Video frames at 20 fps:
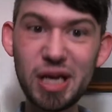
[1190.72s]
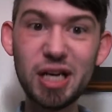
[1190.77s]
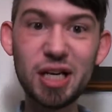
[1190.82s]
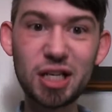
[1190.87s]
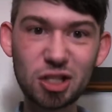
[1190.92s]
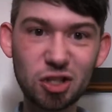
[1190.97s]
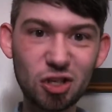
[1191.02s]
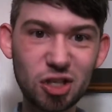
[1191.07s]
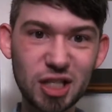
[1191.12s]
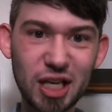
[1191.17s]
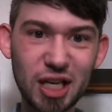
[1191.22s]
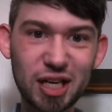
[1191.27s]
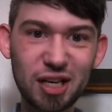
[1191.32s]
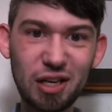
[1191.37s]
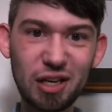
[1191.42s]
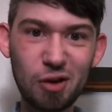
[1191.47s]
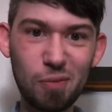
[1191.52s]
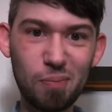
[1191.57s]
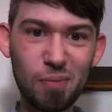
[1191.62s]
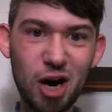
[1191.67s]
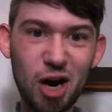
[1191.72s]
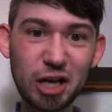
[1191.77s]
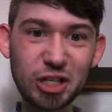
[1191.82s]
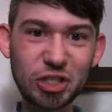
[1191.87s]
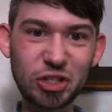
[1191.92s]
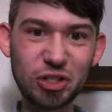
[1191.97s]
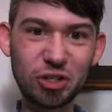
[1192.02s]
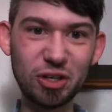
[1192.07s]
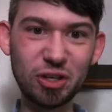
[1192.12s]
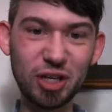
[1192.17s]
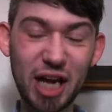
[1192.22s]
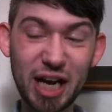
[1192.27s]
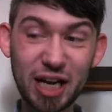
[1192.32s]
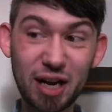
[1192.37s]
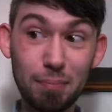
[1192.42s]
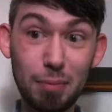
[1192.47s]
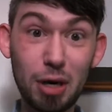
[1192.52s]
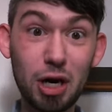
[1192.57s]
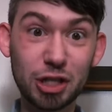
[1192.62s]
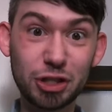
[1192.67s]
penis looks like a little monster, like
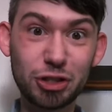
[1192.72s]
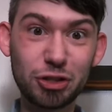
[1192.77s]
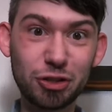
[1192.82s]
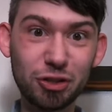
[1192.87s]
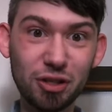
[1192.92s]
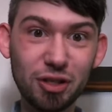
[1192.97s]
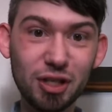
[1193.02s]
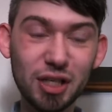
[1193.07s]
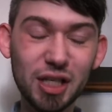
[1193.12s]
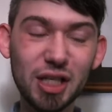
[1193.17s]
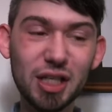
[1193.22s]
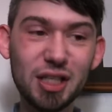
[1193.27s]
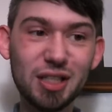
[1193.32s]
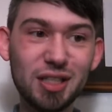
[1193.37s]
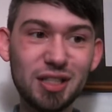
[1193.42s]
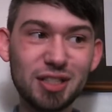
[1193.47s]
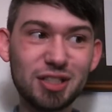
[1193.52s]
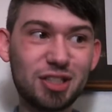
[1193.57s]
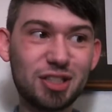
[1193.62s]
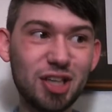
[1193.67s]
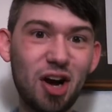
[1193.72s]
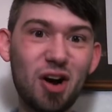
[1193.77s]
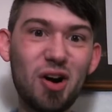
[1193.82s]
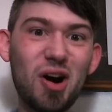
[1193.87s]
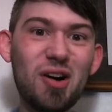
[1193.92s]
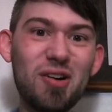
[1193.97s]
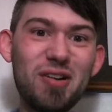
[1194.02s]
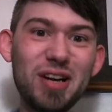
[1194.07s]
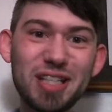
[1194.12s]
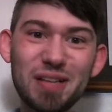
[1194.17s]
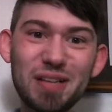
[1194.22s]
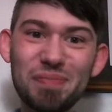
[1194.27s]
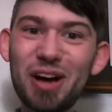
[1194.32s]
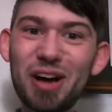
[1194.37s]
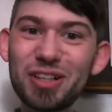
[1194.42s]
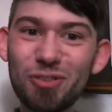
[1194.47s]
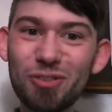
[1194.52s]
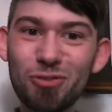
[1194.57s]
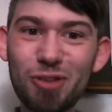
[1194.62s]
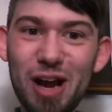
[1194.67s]
a monster. So he's
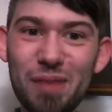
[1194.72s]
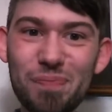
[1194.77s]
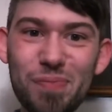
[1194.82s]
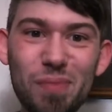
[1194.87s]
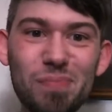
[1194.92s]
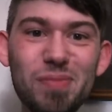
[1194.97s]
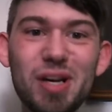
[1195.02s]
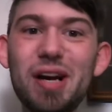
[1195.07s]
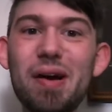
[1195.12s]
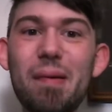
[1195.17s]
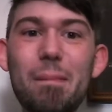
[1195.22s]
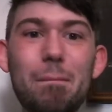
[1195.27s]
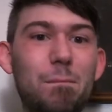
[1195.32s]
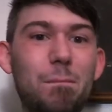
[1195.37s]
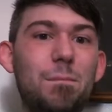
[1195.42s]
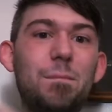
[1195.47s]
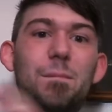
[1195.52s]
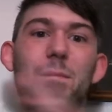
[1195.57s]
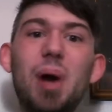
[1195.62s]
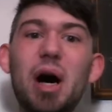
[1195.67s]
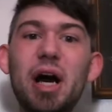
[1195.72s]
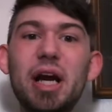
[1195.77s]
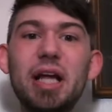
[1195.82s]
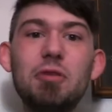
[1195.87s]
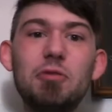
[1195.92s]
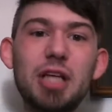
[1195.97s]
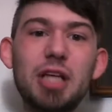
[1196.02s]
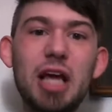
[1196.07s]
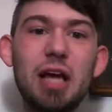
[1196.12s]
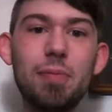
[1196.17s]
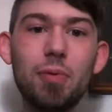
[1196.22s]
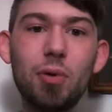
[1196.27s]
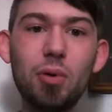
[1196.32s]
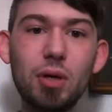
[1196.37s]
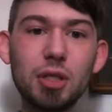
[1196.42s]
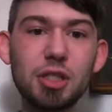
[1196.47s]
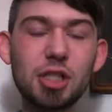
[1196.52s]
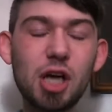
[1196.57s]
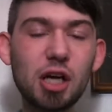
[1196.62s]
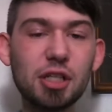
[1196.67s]
about to rape him, but
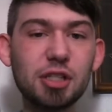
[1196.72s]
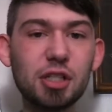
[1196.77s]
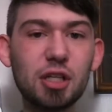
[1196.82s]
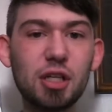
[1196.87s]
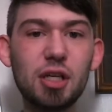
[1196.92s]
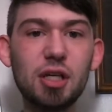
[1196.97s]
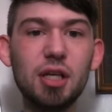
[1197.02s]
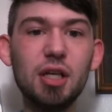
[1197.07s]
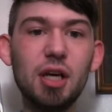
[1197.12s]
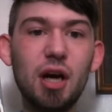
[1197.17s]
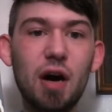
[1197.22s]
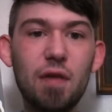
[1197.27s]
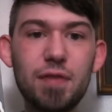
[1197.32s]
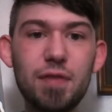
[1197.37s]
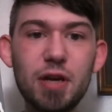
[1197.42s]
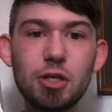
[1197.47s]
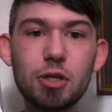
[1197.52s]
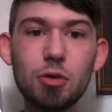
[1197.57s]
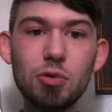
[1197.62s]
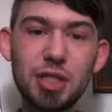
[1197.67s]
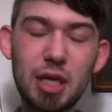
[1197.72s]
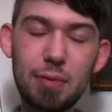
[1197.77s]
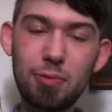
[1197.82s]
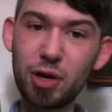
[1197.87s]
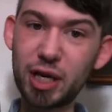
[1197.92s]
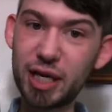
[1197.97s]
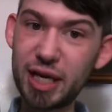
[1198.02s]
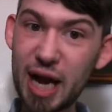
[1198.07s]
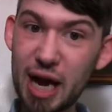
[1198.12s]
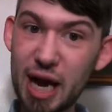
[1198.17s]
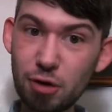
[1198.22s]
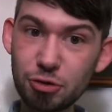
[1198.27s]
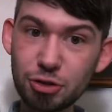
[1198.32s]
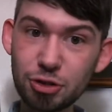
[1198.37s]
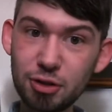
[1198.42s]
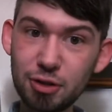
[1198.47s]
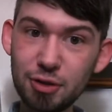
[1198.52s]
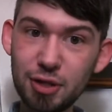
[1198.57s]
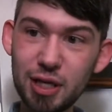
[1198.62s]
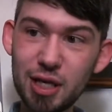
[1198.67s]
Toxic Avenger was able to
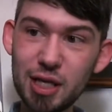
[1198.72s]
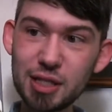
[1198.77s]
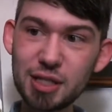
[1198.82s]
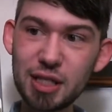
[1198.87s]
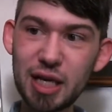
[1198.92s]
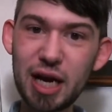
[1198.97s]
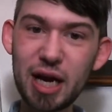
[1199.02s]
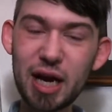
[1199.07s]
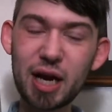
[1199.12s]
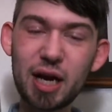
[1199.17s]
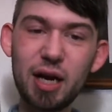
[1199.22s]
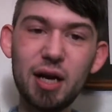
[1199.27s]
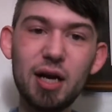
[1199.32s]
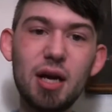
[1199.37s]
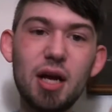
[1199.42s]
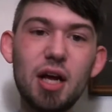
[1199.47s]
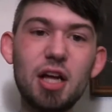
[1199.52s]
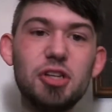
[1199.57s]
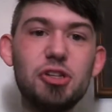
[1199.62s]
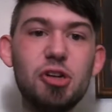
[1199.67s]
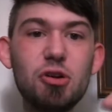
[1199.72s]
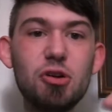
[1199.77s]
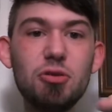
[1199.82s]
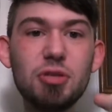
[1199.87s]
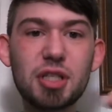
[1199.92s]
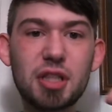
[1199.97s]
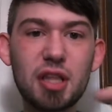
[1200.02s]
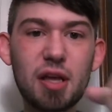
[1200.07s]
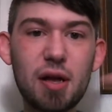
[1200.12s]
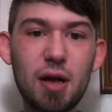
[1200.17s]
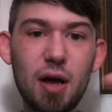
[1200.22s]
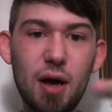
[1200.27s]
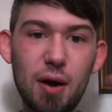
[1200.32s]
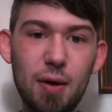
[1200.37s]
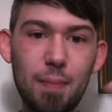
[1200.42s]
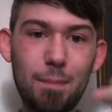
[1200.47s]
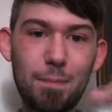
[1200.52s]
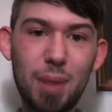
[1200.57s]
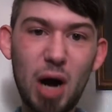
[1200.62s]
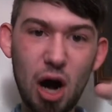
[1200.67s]
counter the attack, use the
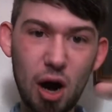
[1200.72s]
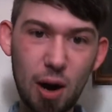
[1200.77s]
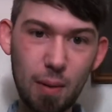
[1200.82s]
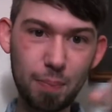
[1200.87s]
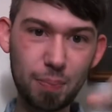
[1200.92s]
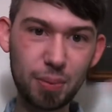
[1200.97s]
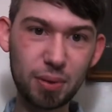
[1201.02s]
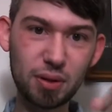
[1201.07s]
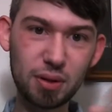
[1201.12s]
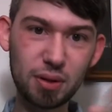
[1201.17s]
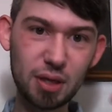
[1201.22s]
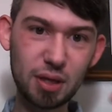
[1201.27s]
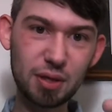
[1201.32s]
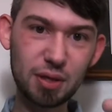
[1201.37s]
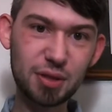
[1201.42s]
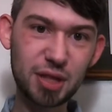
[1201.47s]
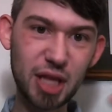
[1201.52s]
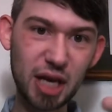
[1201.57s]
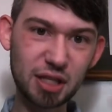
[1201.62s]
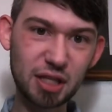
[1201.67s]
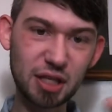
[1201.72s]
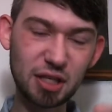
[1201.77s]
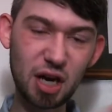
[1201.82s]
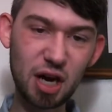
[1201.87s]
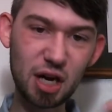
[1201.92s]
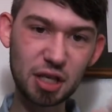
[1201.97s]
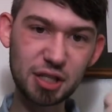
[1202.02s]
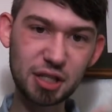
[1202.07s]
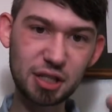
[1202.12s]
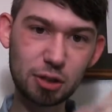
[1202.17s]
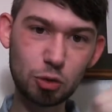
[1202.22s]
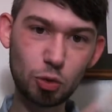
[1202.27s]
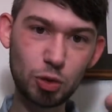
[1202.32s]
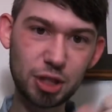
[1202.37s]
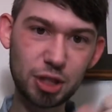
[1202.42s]
pump that the Noxus